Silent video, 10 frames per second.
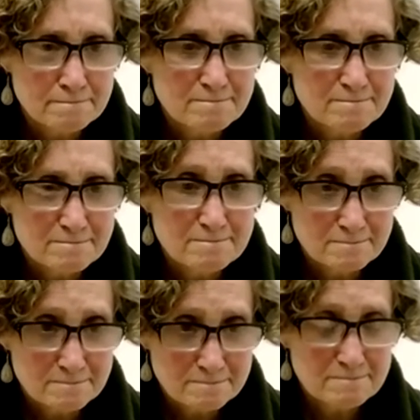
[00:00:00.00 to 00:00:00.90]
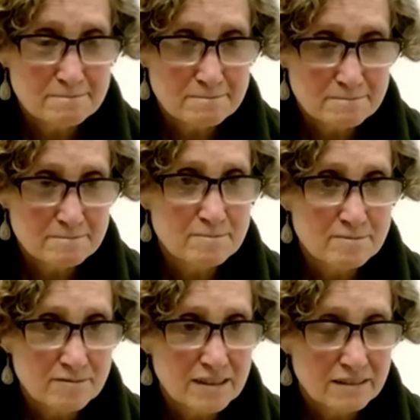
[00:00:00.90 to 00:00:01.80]

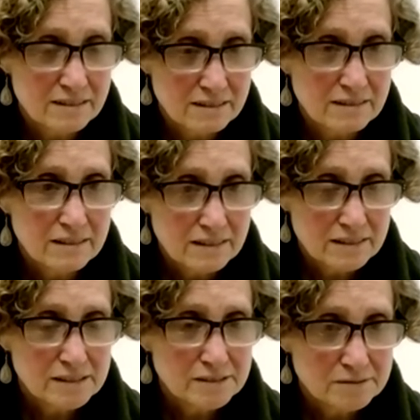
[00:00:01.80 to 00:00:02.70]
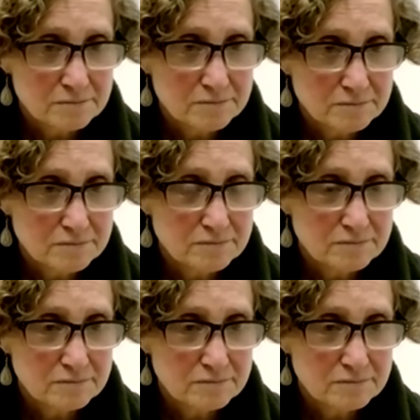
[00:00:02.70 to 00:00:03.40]
The person shown says nothing.